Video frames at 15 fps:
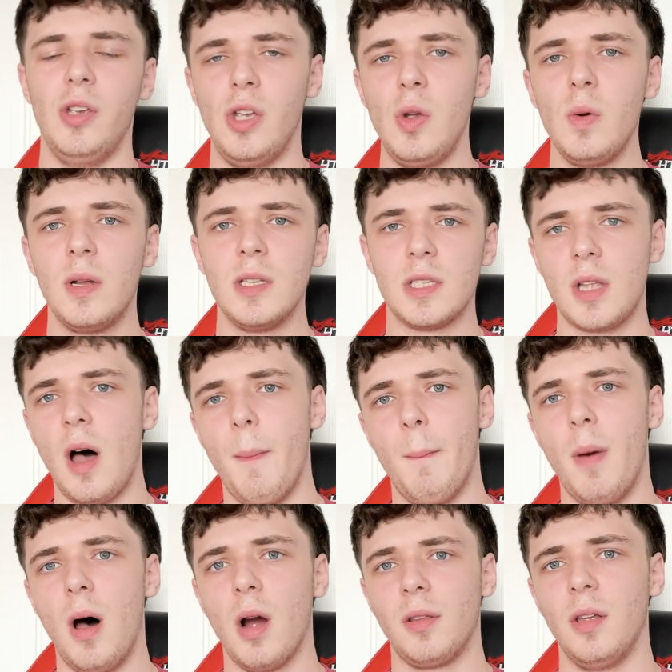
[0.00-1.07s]
You can start
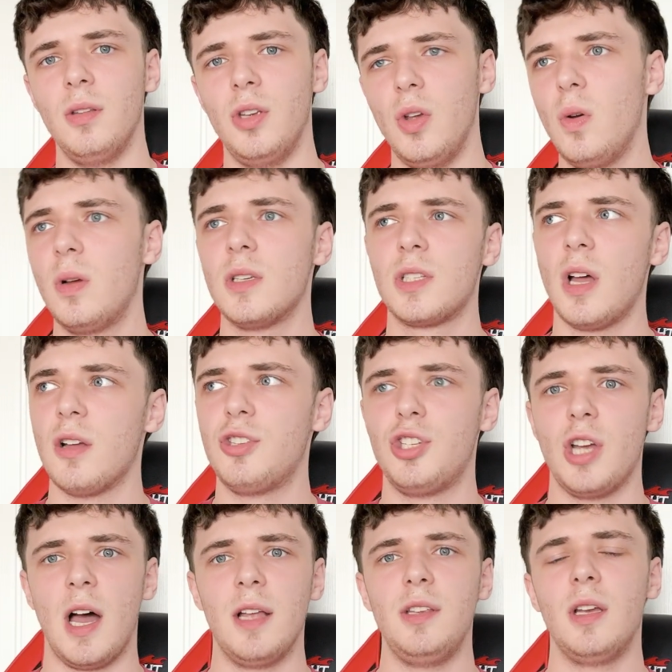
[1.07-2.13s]
marketing, you can start
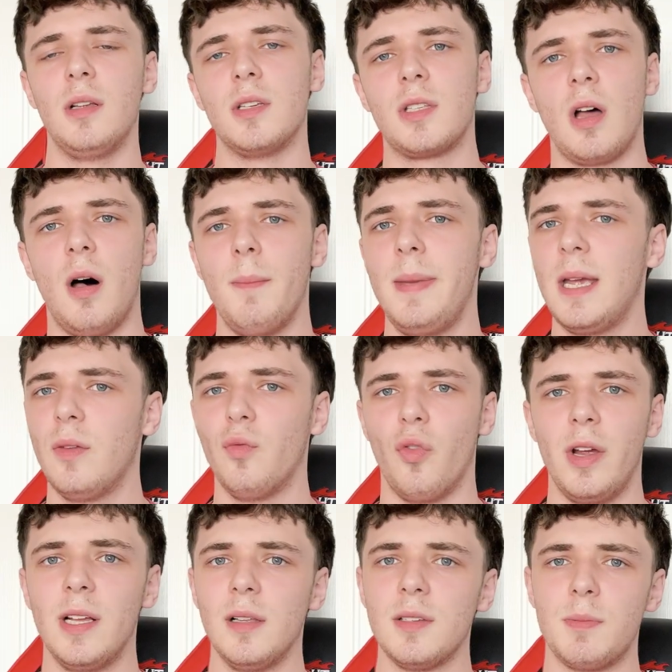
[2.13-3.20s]
chatting, you can start making
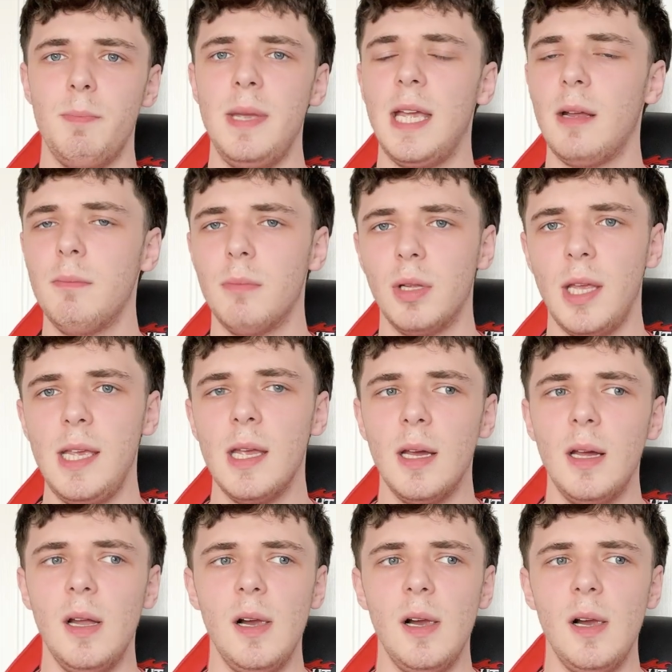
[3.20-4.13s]
reels, making money